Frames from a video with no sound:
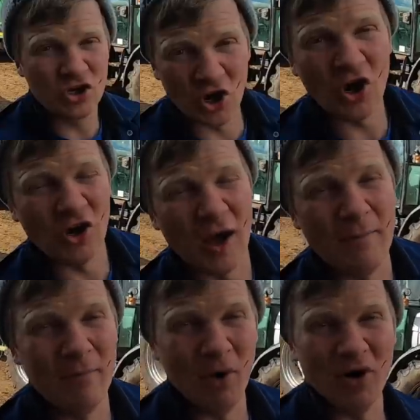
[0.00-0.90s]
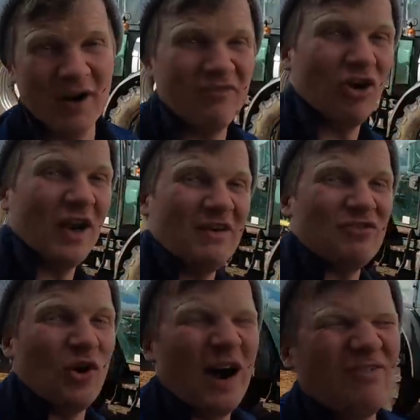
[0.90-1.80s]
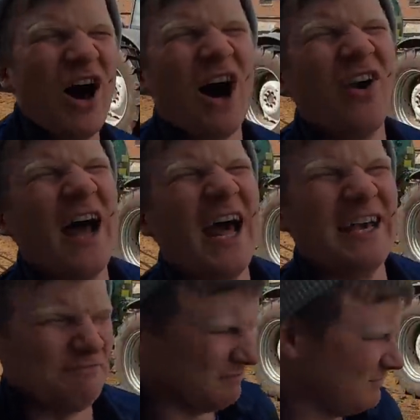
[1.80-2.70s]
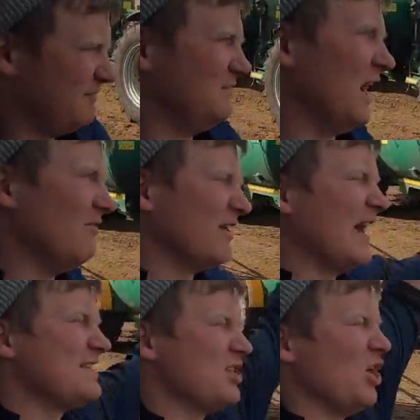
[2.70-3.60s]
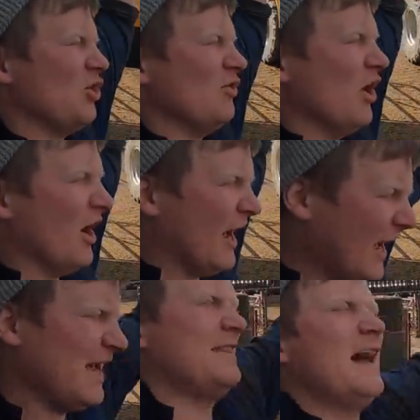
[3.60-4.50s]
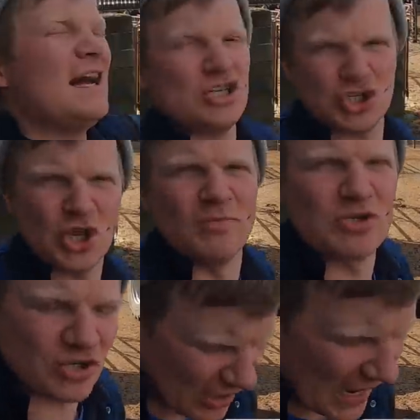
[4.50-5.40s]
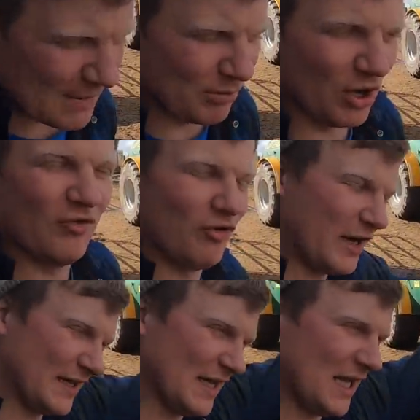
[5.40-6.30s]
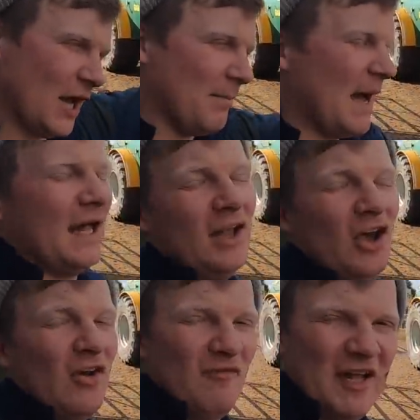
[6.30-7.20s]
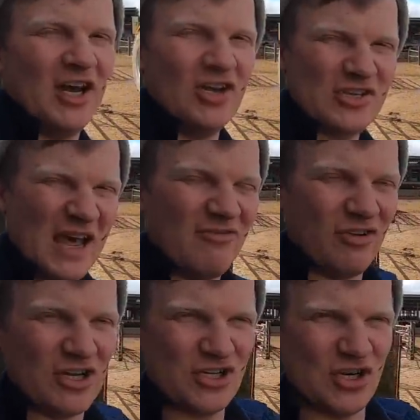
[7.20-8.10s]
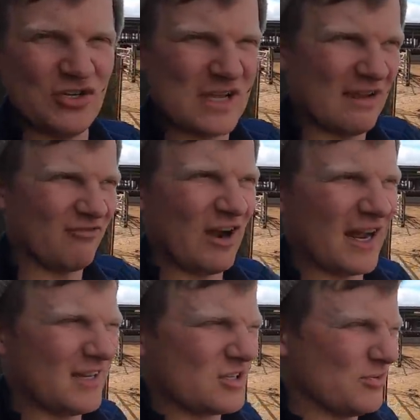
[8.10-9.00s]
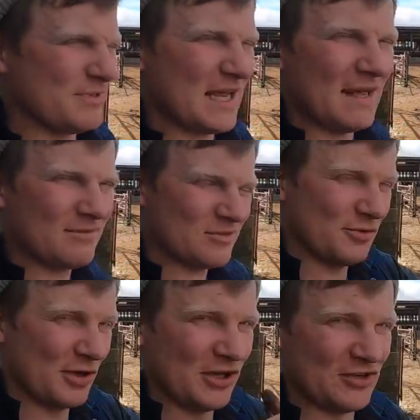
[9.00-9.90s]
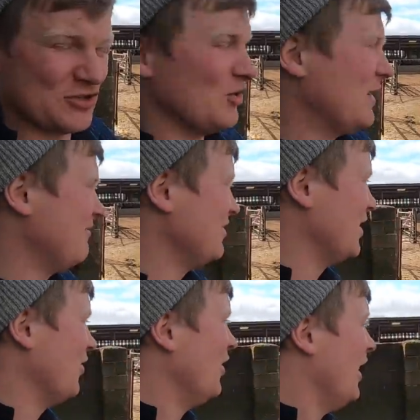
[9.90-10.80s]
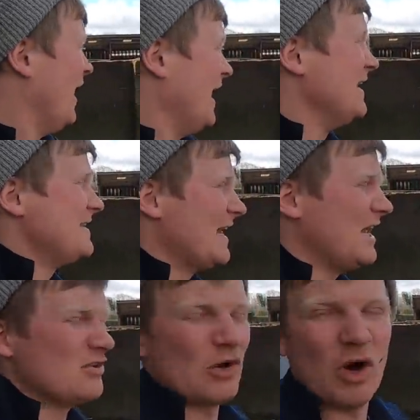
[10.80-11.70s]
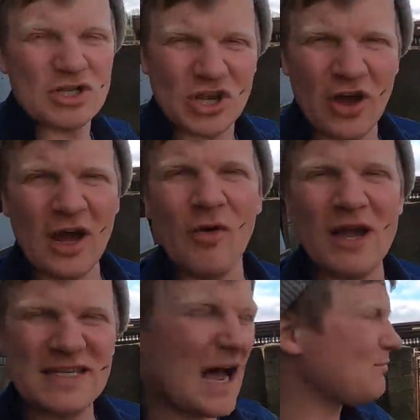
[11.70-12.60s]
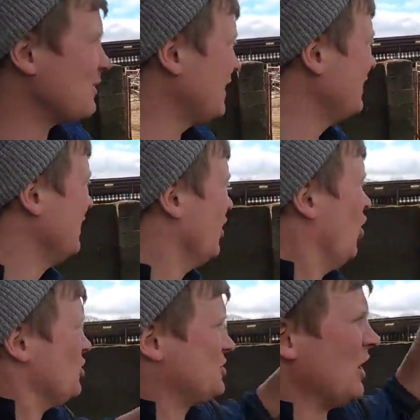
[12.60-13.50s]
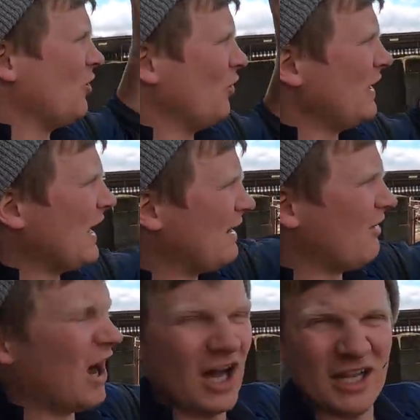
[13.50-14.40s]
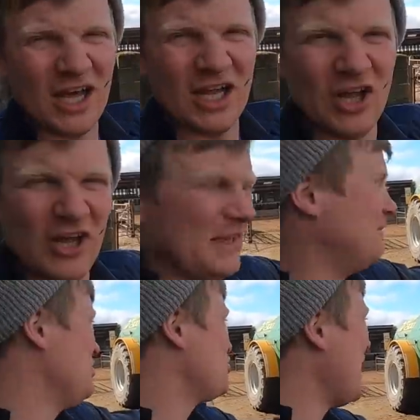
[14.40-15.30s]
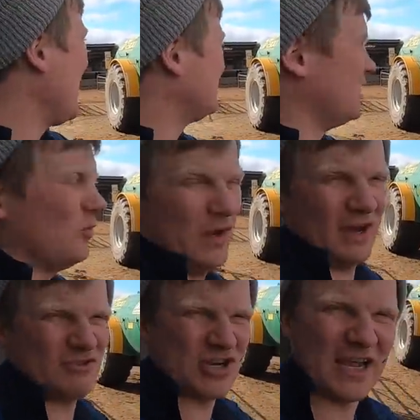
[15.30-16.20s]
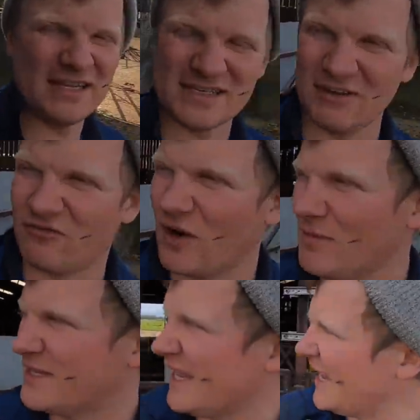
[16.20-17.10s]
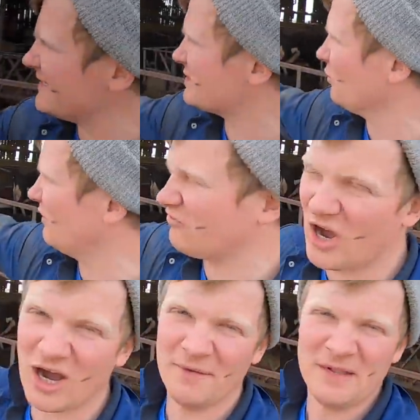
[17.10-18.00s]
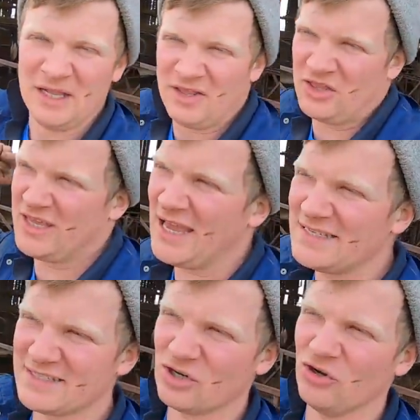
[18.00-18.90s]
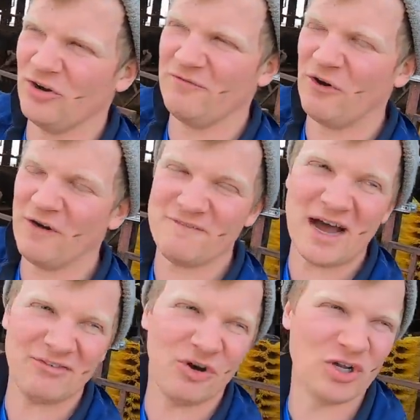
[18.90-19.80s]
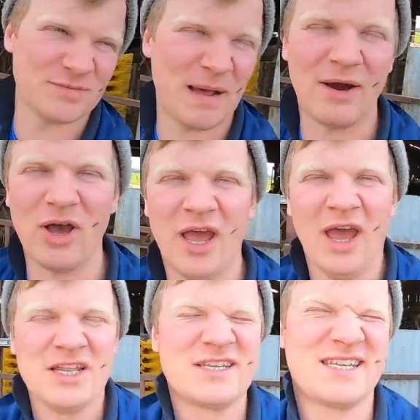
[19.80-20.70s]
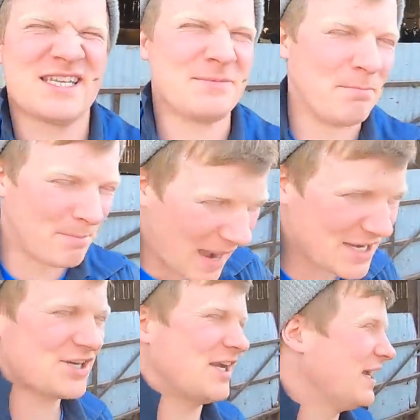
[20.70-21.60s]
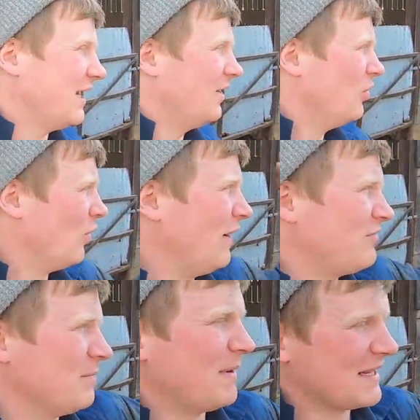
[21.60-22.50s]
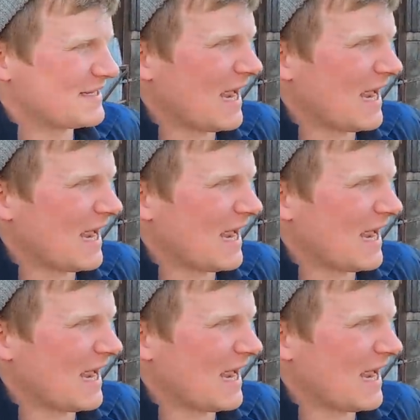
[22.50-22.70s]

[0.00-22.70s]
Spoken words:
Good. Morning everyone, if you have not already, don't forget to hit that subscribe button, ring the little bell. Videos every Tuesday, Friday, sometimes we do the Sunday video. In today's video, what's going on, what is happening? So we have our little hurlimann tractor. We have changed it from the case that we've got. The case is 145 horsepower, smashing it with the big